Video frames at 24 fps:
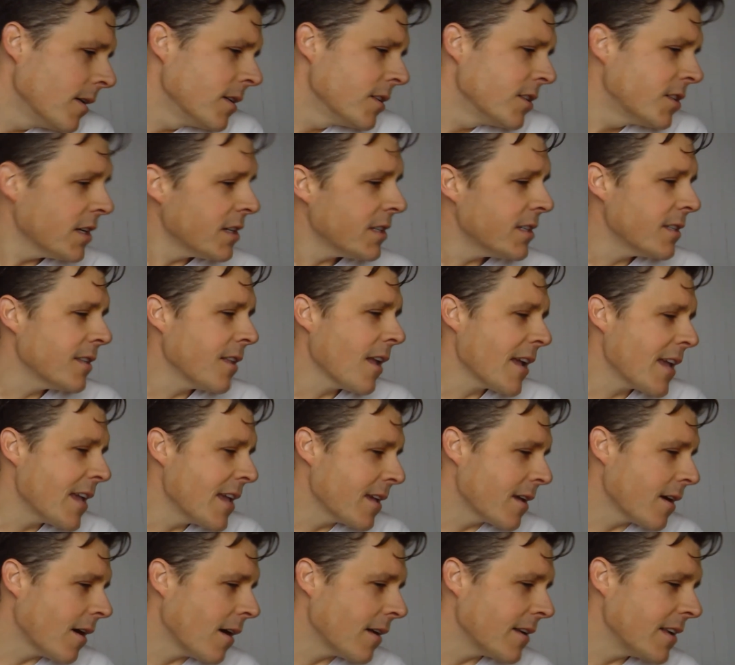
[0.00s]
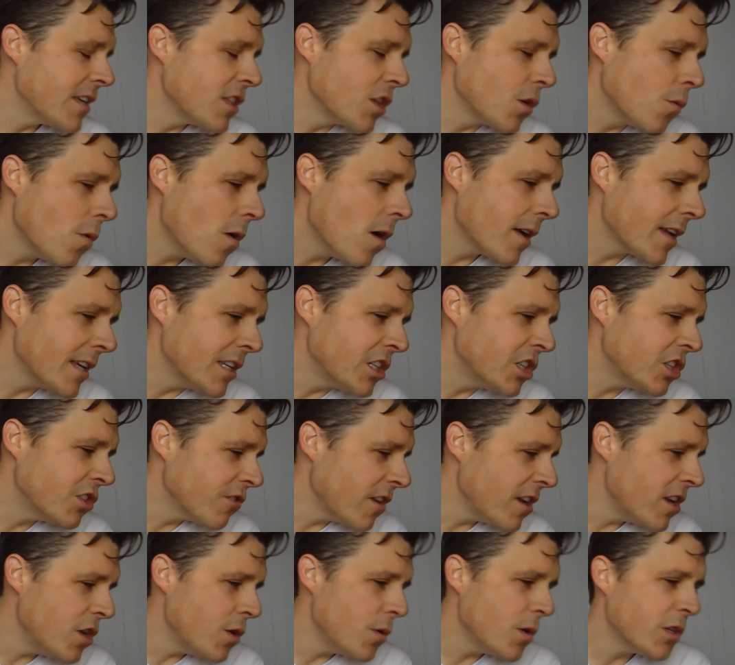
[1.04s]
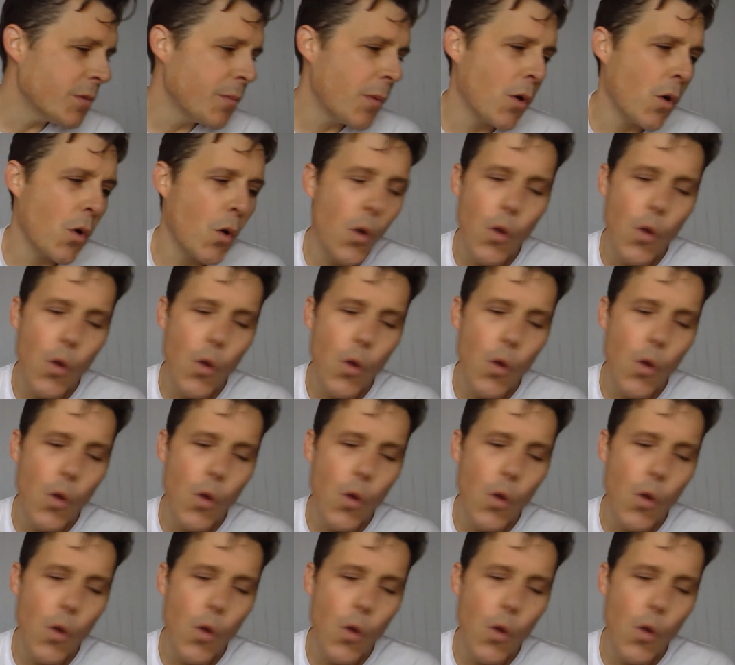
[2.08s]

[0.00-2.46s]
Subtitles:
just like in gardening, the work is strenuous but